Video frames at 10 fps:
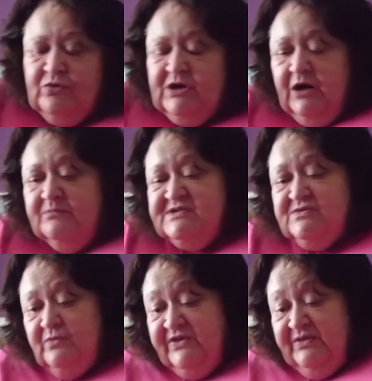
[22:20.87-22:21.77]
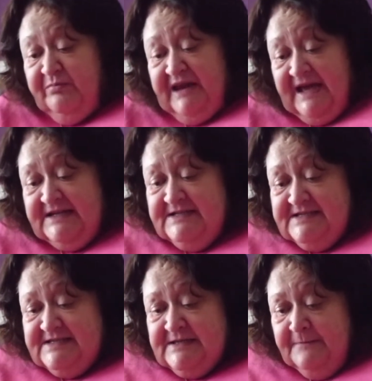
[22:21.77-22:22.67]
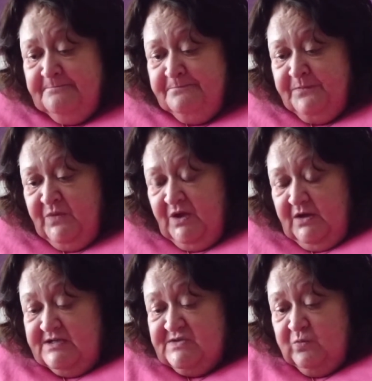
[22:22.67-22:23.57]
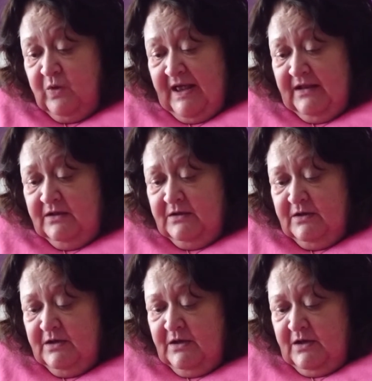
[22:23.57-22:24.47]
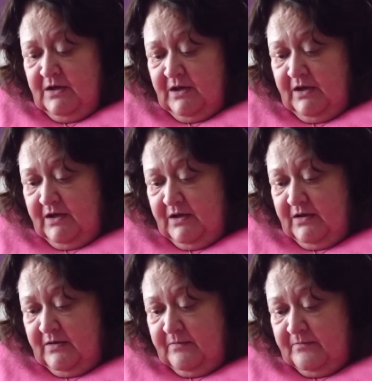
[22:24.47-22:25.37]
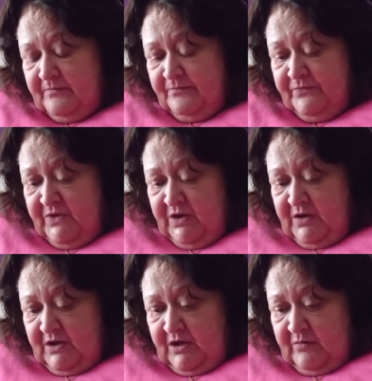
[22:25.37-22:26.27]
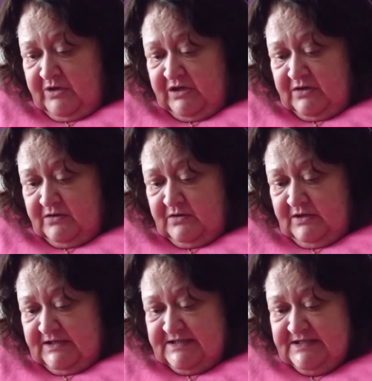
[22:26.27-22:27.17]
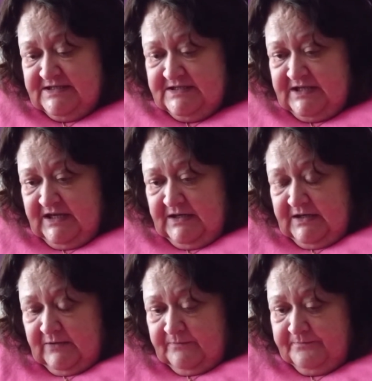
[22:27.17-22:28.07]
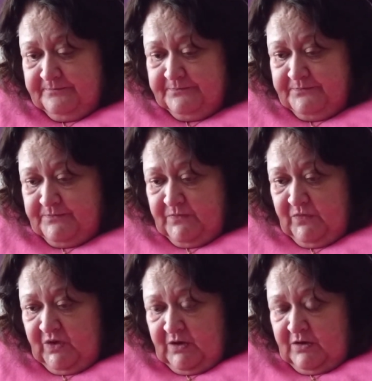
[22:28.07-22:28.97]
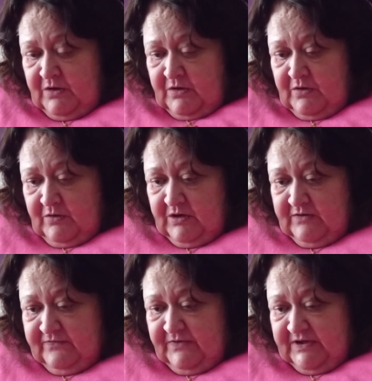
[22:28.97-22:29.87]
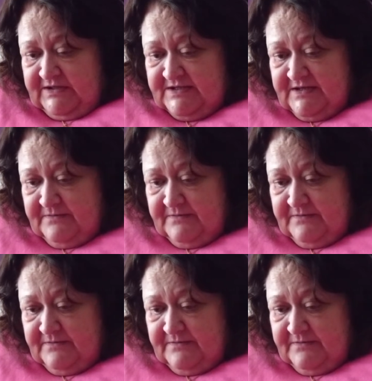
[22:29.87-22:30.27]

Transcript: comes with the planets as well. I mean, let's see now. I can find.